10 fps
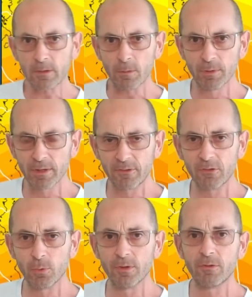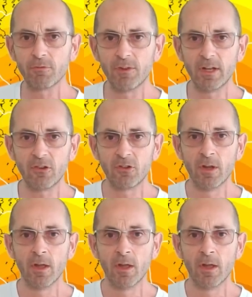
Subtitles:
But I just wanted to finish